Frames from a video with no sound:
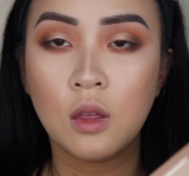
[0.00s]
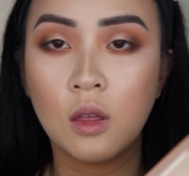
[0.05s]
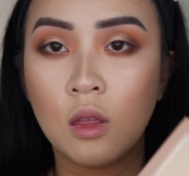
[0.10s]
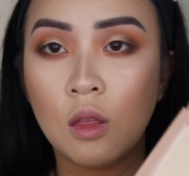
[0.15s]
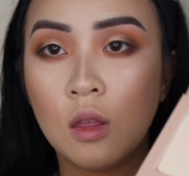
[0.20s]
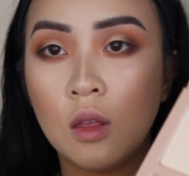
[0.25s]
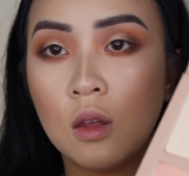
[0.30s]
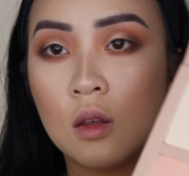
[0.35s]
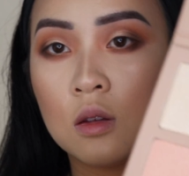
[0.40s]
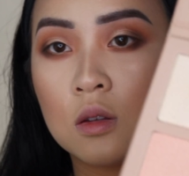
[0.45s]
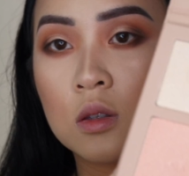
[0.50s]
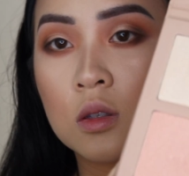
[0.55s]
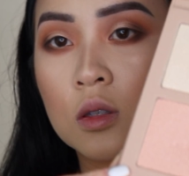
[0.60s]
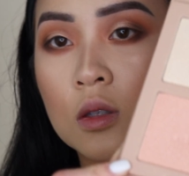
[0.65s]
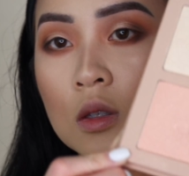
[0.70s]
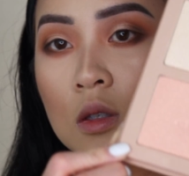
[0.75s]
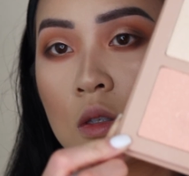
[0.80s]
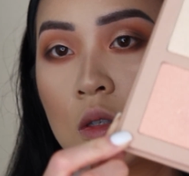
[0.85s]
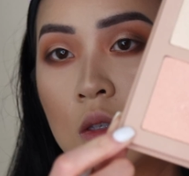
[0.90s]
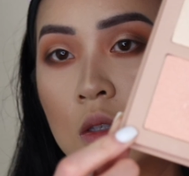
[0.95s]

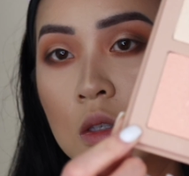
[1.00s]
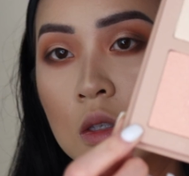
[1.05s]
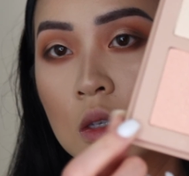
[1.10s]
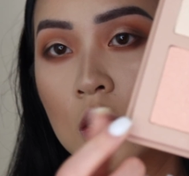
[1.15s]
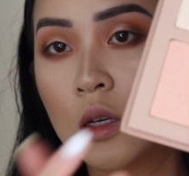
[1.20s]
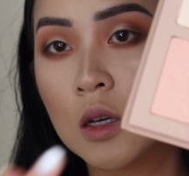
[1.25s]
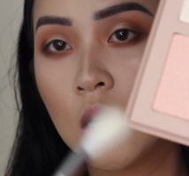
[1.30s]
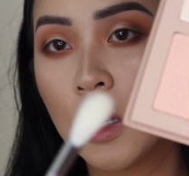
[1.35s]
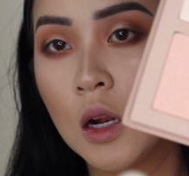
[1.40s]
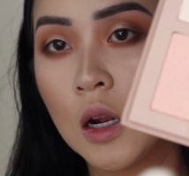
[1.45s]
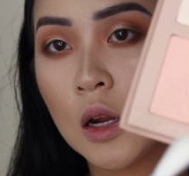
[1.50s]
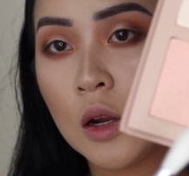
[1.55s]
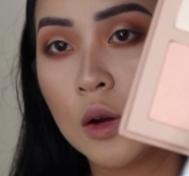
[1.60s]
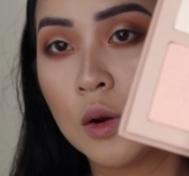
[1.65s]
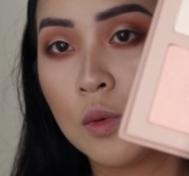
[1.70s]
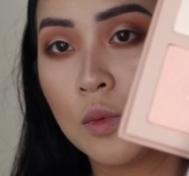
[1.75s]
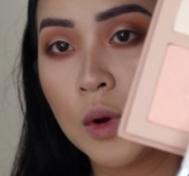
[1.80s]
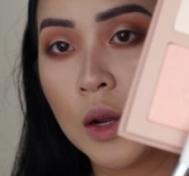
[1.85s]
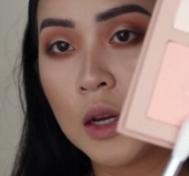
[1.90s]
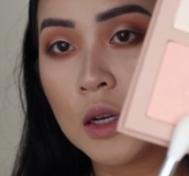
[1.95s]
this
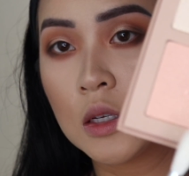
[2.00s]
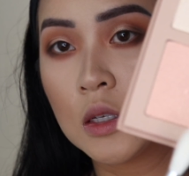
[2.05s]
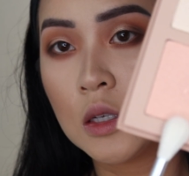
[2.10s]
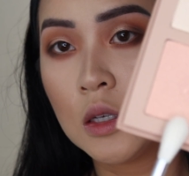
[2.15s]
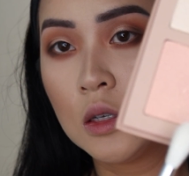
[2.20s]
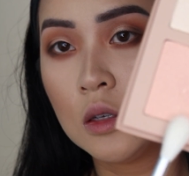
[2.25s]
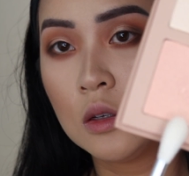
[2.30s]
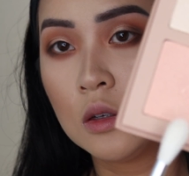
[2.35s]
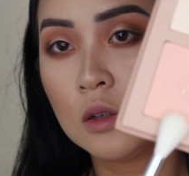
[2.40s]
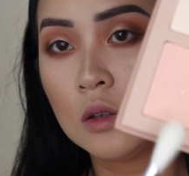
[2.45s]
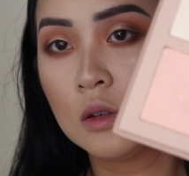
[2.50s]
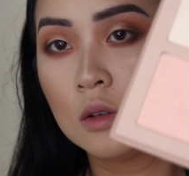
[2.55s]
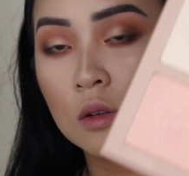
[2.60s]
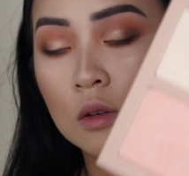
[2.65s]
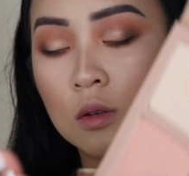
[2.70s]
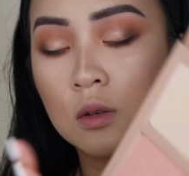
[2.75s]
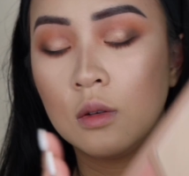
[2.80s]
color right here.